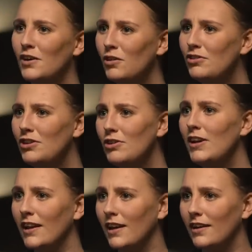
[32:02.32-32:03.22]
what'd you do
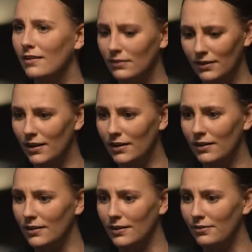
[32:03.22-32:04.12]
getting like
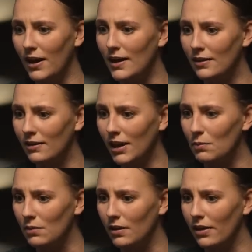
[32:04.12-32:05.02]
uh, a fight in the
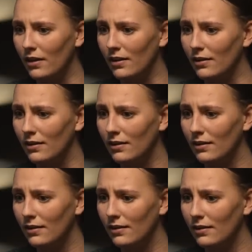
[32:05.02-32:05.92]
club? I thought,
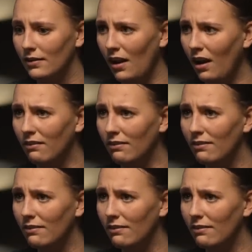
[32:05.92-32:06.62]
no.